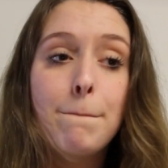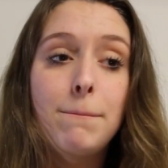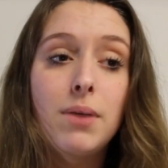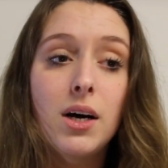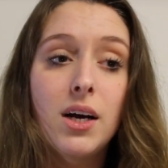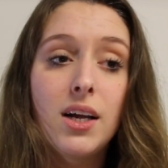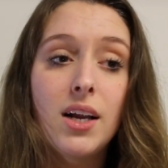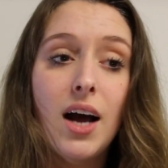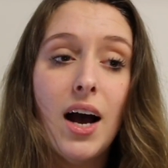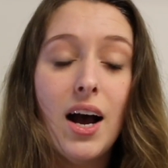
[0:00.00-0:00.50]

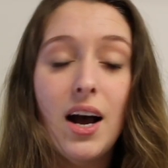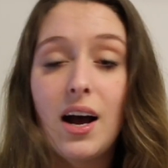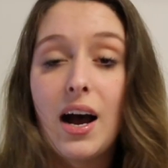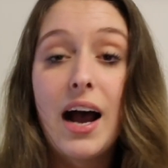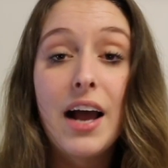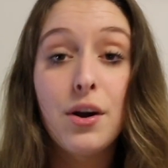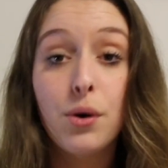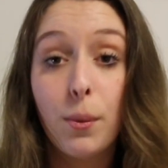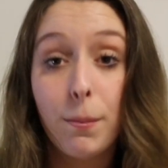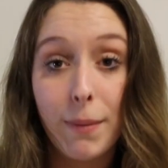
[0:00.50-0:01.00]
But
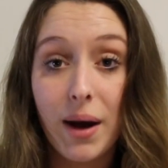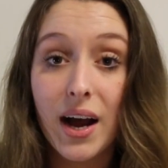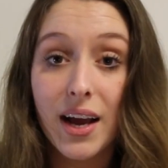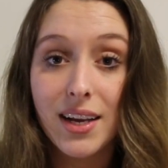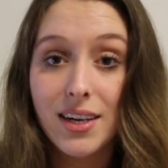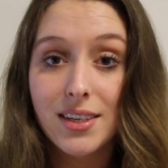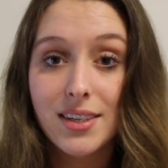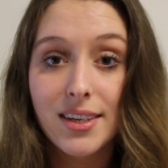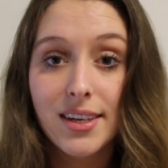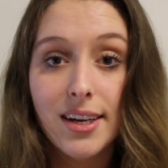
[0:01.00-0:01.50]
I, I don't
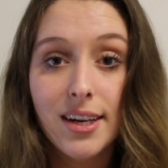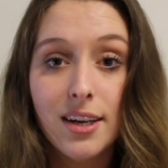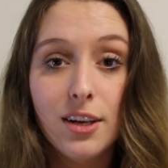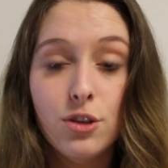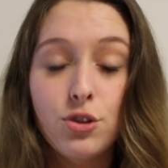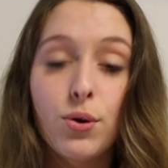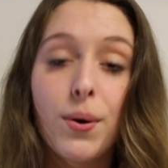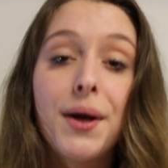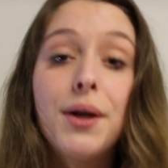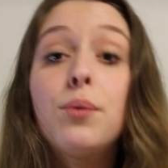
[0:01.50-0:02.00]
mind.
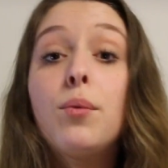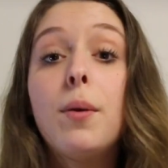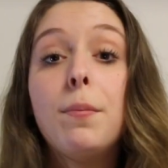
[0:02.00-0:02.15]
So I don't